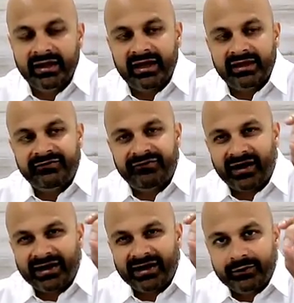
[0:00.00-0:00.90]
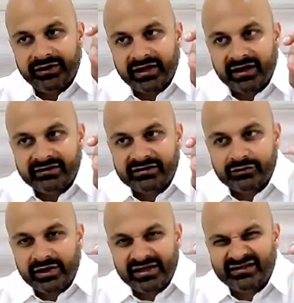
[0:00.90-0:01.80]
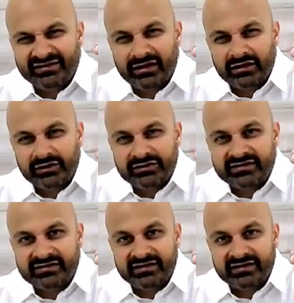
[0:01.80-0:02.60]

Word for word: And then finally, when the eye squeezes and closes